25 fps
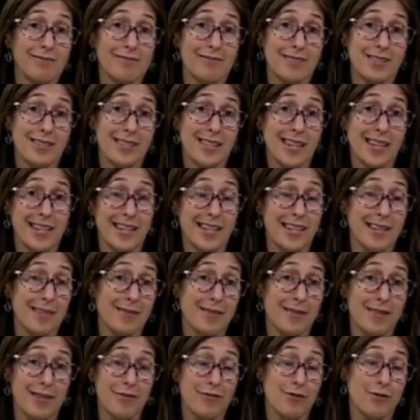
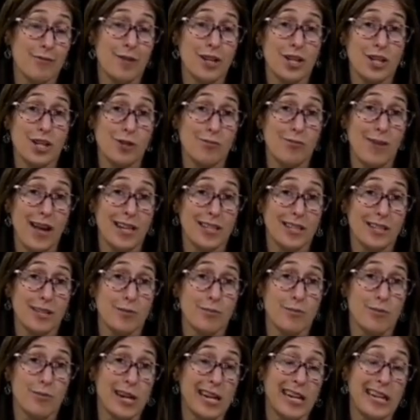sending information back to
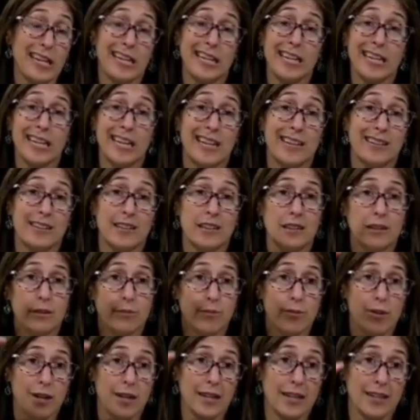the brain, and then the
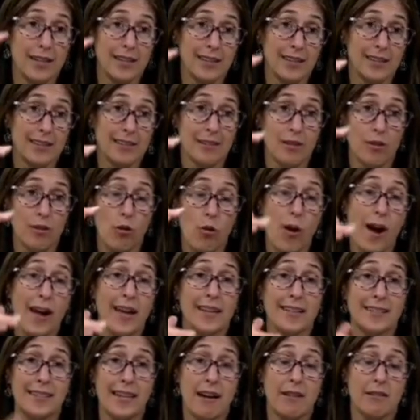brain can
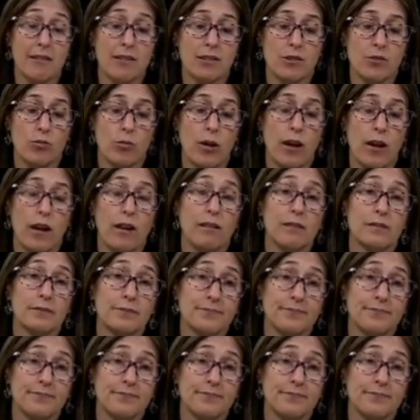quiet down as well.